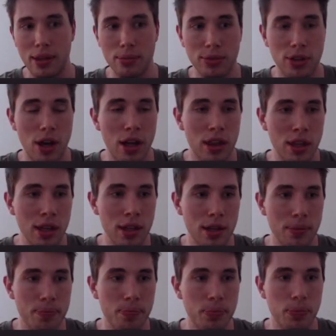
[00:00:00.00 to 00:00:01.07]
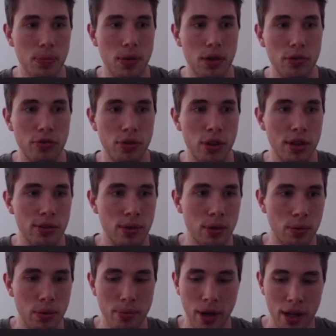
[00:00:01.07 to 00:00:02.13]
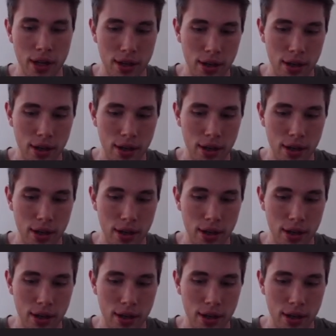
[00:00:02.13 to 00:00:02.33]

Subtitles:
So I think for this one, we might